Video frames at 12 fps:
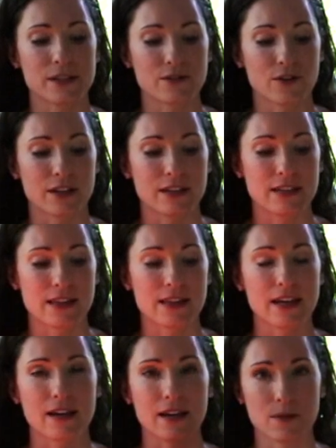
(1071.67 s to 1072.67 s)
started to
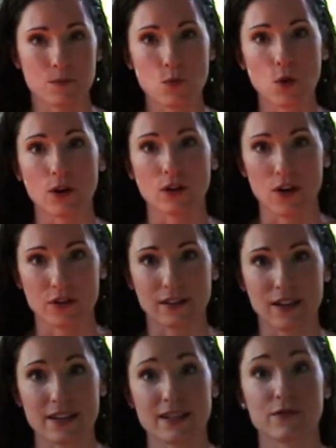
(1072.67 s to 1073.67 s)
think more along the
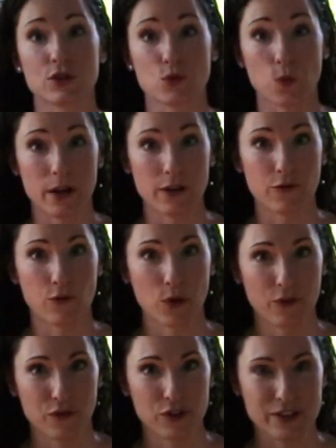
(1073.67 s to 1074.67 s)
lines of a
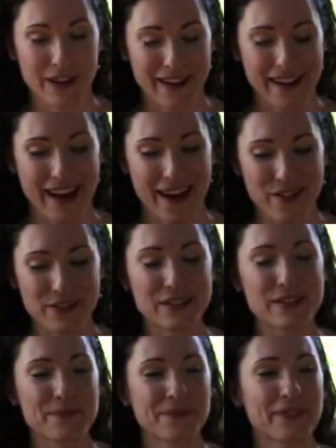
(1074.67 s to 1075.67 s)
24-foot tiny
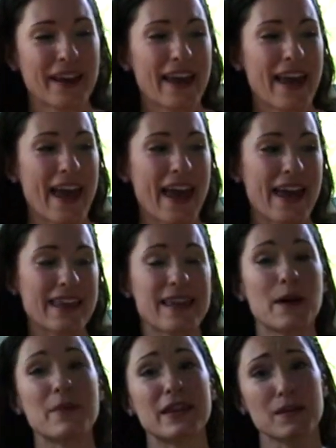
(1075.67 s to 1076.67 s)
house. And
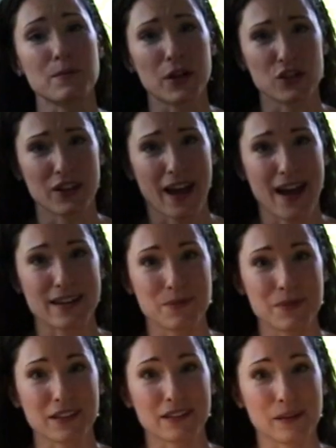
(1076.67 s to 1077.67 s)
that meant the budget had
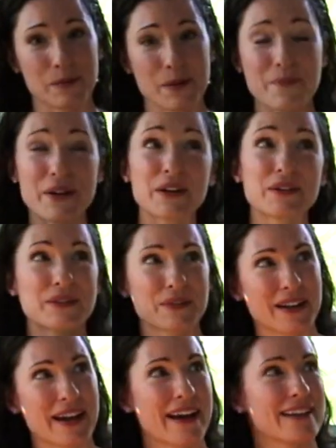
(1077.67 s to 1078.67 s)
to be a little bit bigger, so
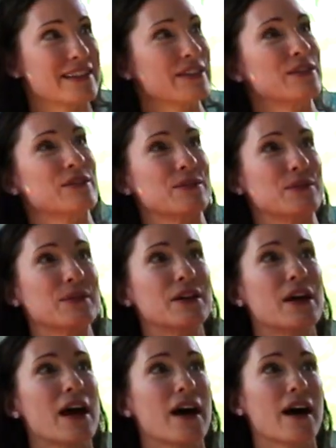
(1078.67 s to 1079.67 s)
I had to
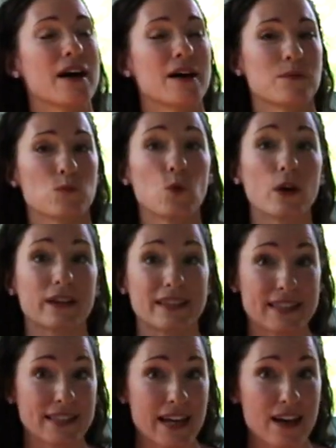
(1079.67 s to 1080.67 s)
work
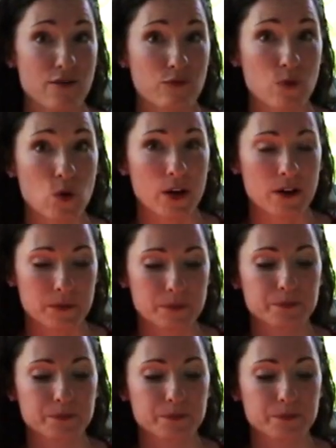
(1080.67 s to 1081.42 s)
and save more